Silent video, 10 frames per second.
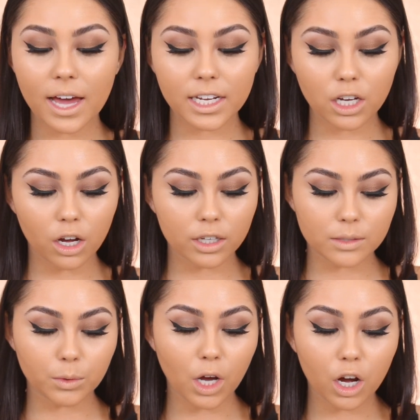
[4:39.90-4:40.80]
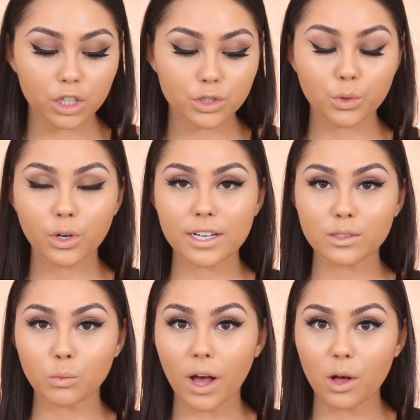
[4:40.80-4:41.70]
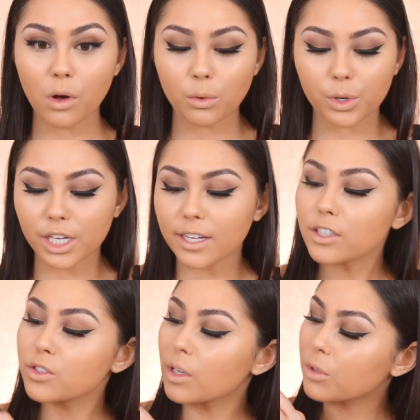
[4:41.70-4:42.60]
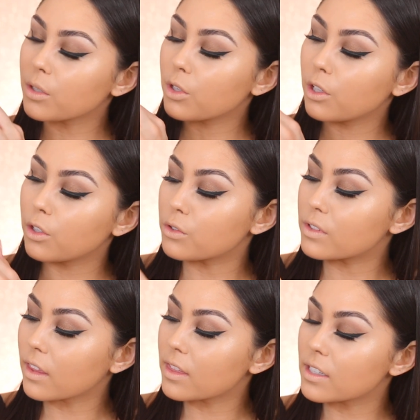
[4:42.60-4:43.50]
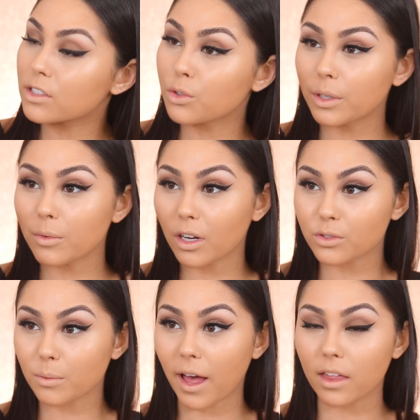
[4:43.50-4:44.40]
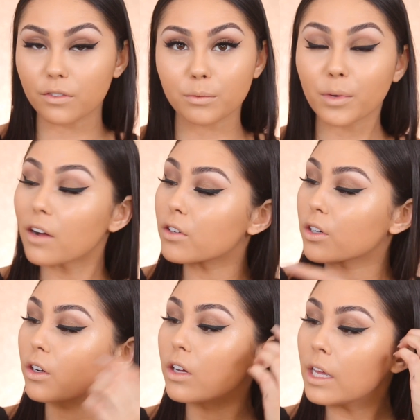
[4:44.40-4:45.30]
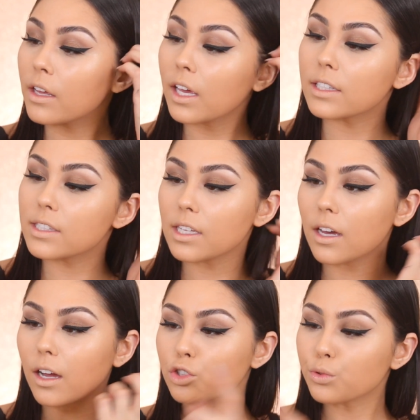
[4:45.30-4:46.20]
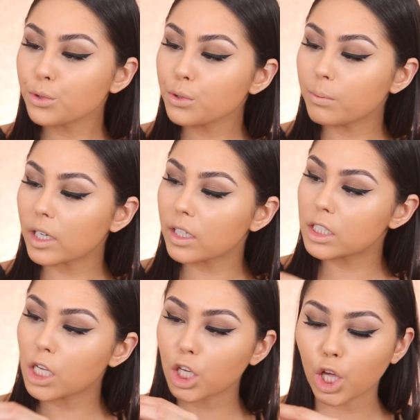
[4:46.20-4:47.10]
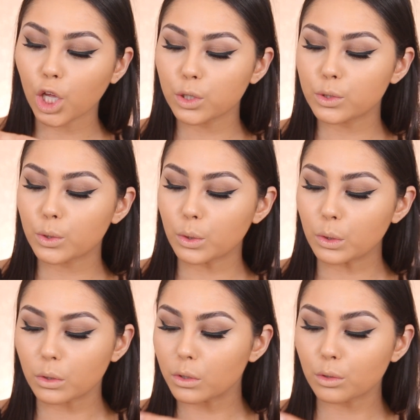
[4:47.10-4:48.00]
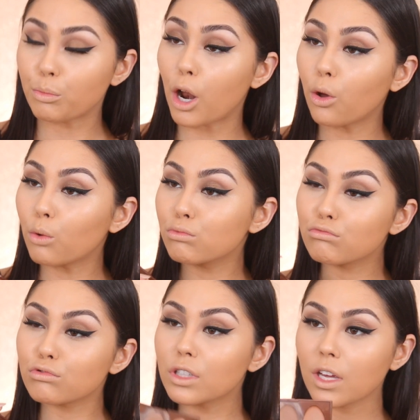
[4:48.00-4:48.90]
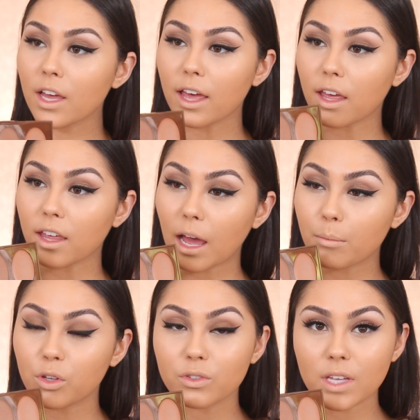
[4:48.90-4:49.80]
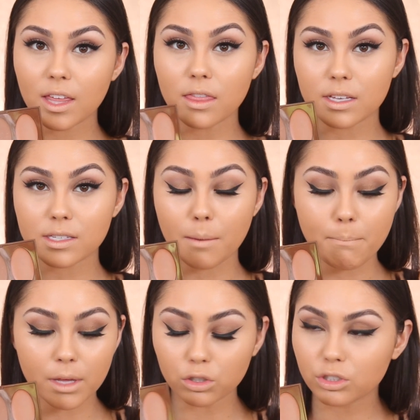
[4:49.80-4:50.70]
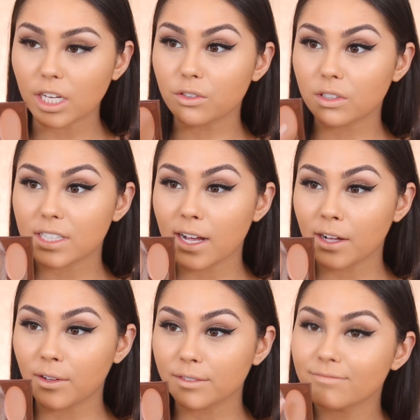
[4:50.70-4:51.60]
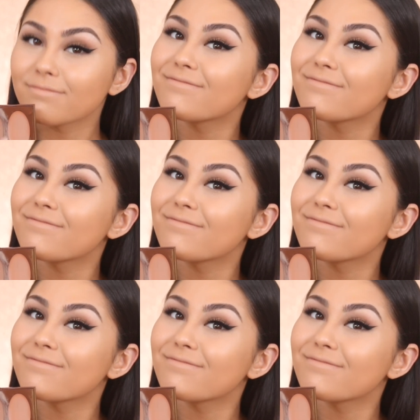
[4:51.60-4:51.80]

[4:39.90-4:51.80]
adding on some contour as well while we're here. So I'm going to be using this cream contour palette from CoverGirl. It's the uh, True Blend Contour Palette. And I'm using this middle shade. You can tell